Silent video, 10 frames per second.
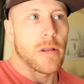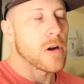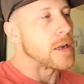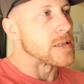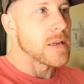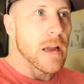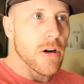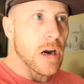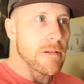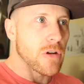They're going to skin
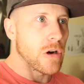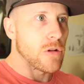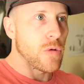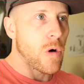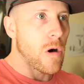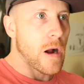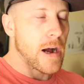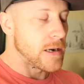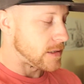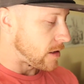graft, they're going to do all
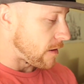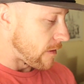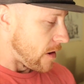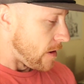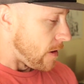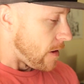kind of stuff.